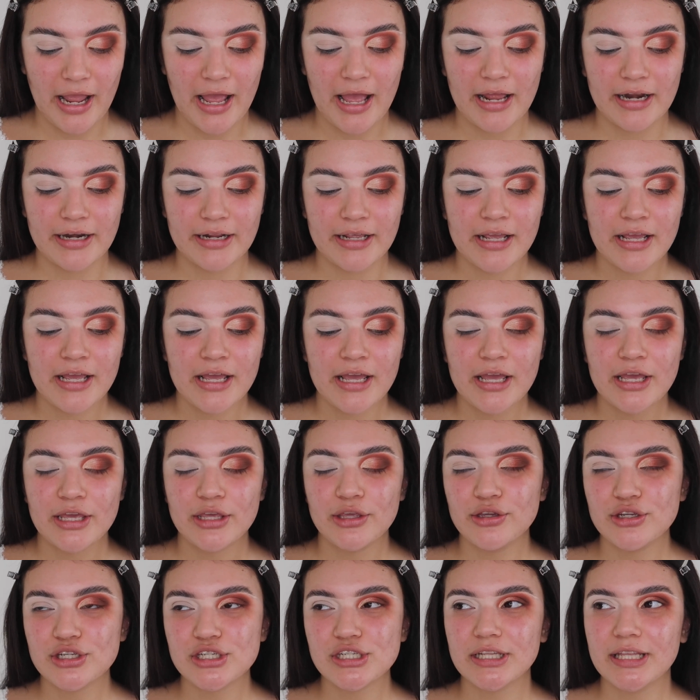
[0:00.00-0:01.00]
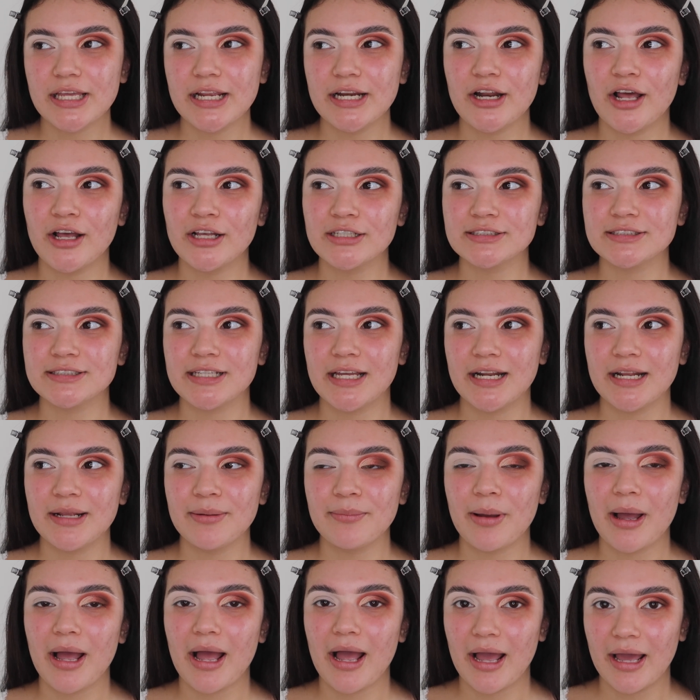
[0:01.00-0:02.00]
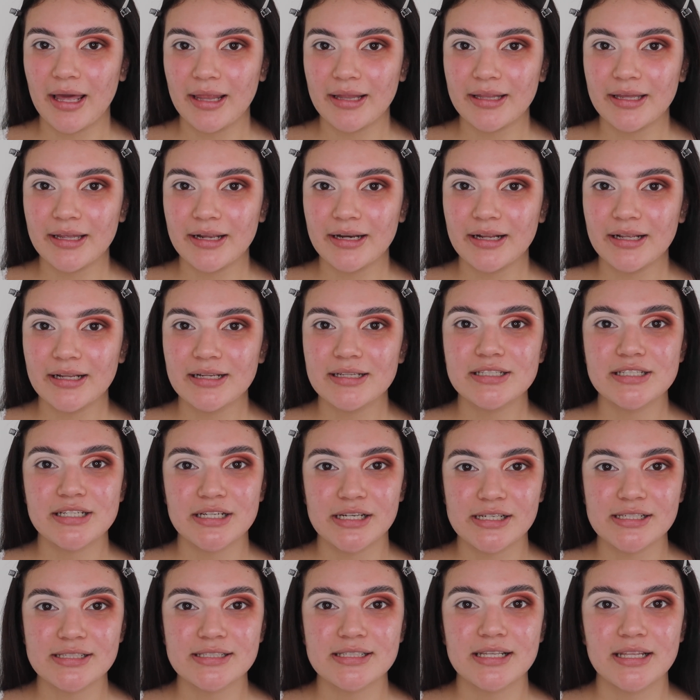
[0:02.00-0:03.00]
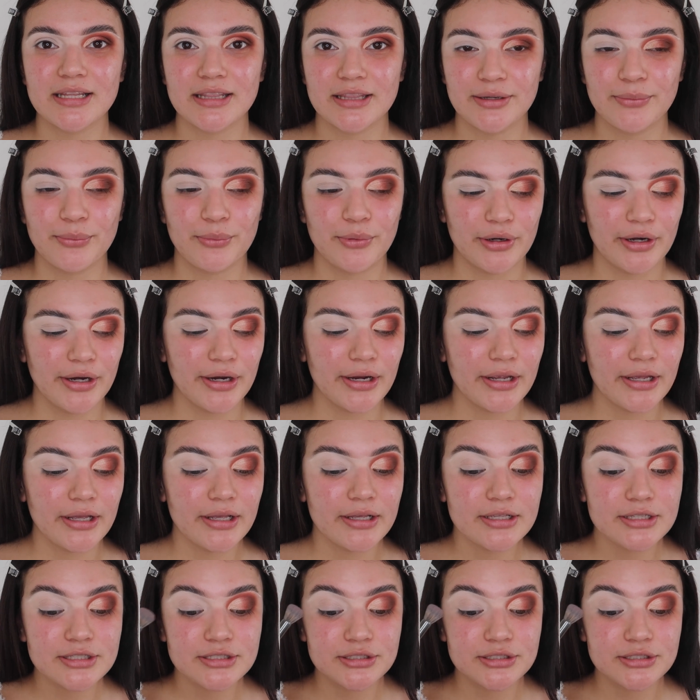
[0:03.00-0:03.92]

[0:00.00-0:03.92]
and usually not setting my eyelid does the work.